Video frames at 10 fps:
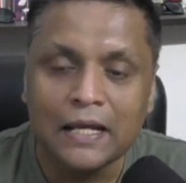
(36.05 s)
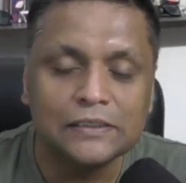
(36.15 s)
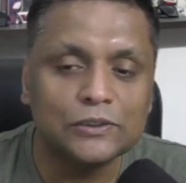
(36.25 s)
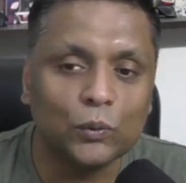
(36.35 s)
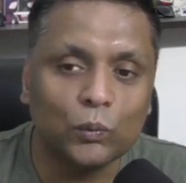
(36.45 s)

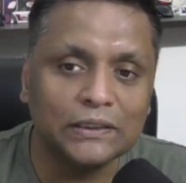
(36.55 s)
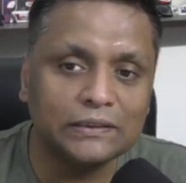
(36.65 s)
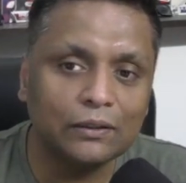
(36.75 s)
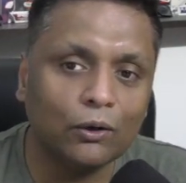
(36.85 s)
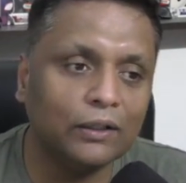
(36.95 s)
So once
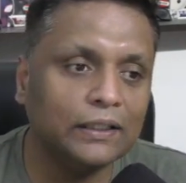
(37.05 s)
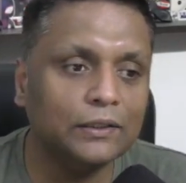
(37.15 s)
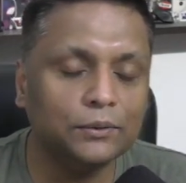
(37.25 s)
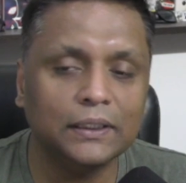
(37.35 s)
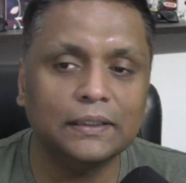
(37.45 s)
you're logged
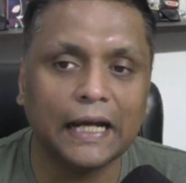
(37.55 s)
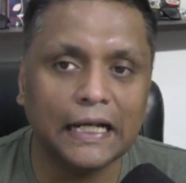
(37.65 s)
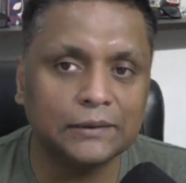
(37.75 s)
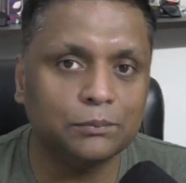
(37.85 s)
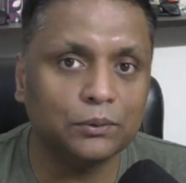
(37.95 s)
into the
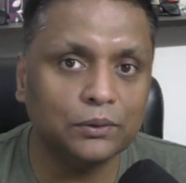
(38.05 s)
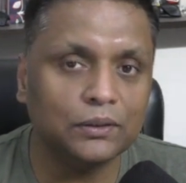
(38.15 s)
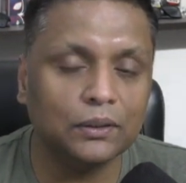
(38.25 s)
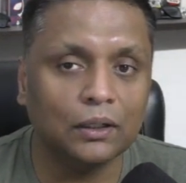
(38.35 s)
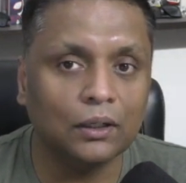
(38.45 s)

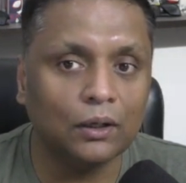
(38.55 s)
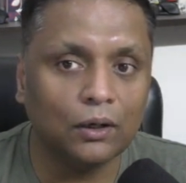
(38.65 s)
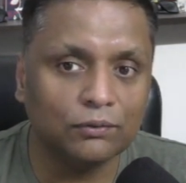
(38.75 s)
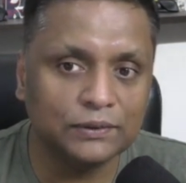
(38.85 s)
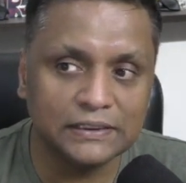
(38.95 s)
dashboard uh,
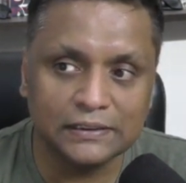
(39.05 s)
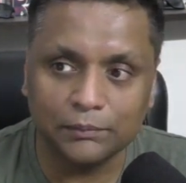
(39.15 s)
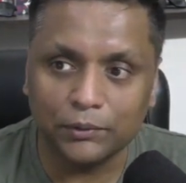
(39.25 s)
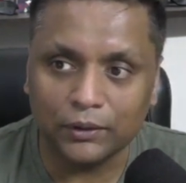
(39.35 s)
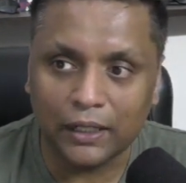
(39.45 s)
of
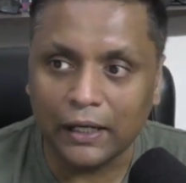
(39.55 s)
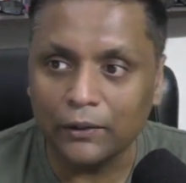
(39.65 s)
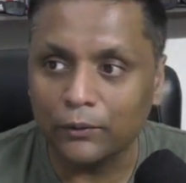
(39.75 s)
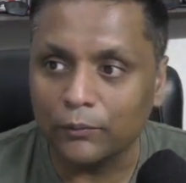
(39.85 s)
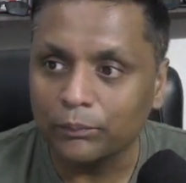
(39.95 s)

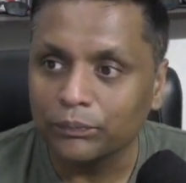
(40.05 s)
Systeme.io,